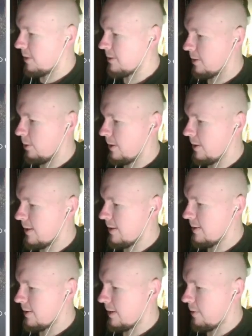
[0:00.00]
I could say
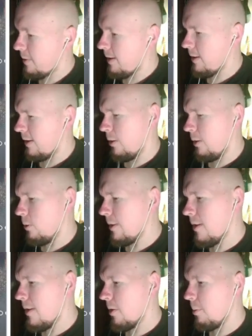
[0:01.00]
that I only had trouble
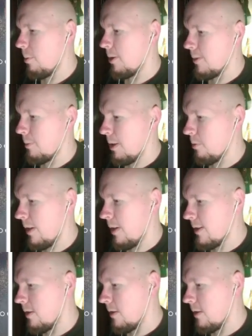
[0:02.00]
in my right ear.